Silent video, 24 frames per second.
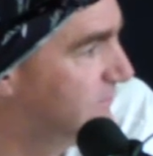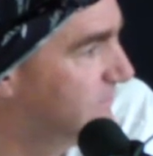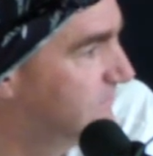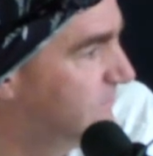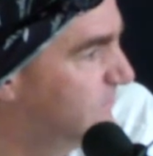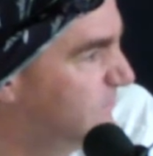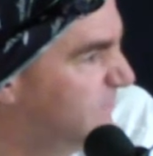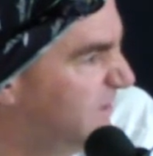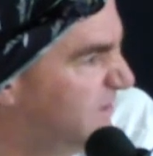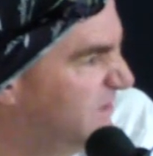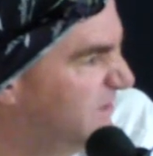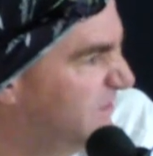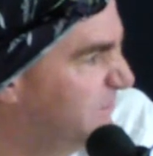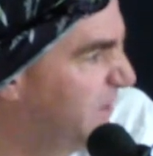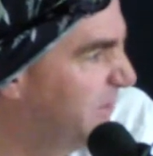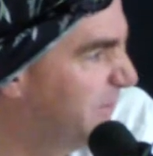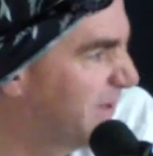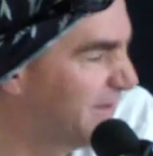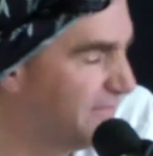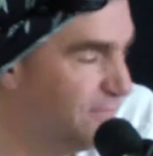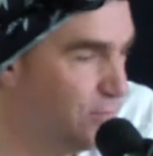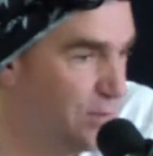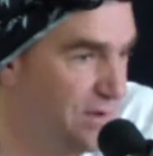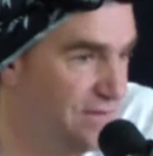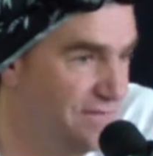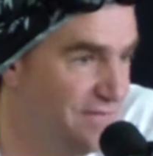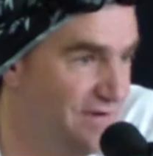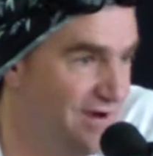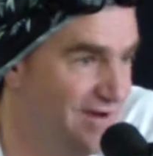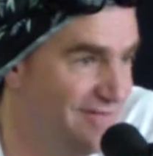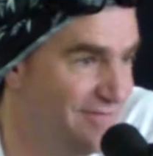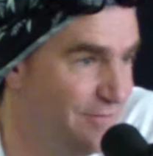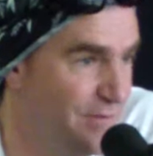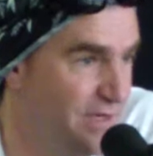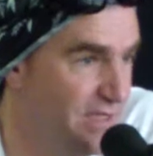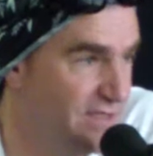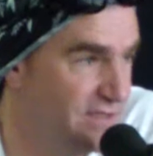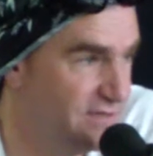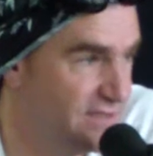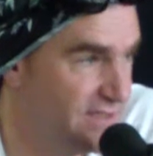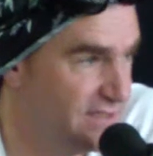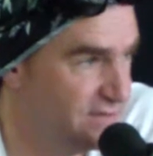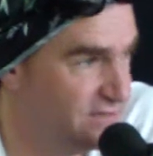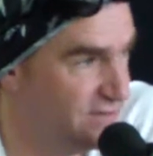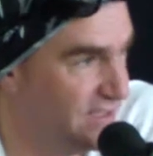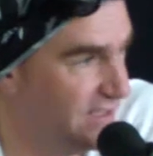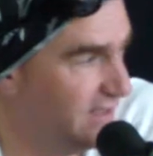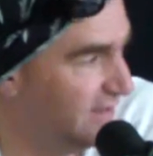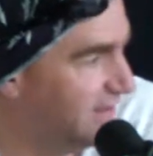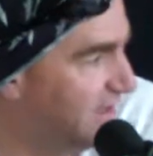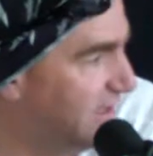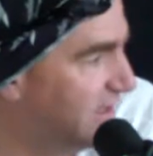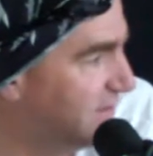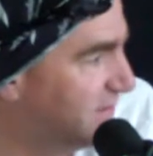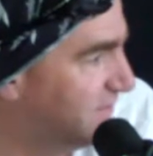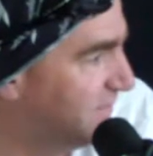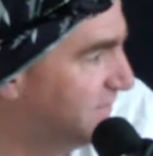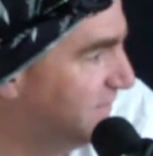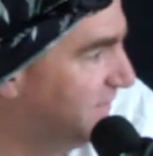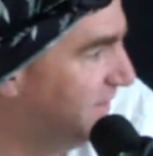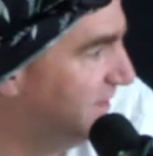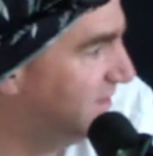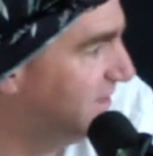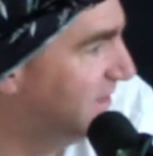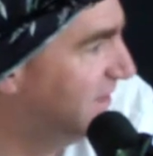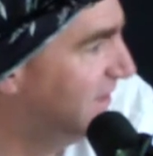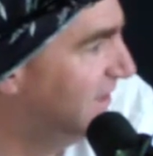spend about 45 minutes to get to 8,000 feet.